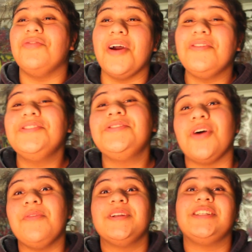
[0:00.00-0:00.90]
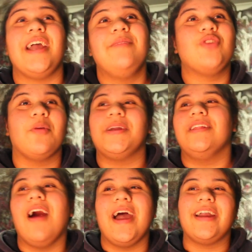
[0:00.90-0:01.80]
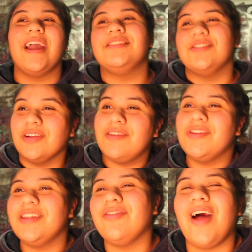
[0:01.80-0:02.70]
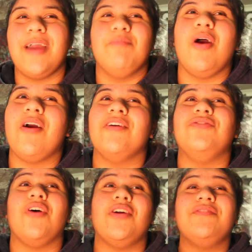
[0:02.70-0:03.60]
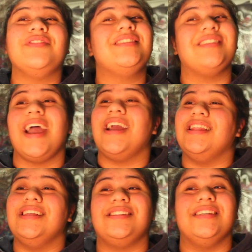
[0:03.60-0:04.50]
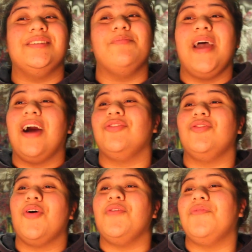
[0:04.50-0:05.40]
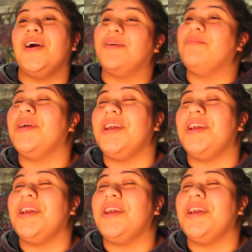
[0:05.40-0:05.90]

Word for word: There is so much name dropping, like, it's not even like, bro, don't even say this is about no fucking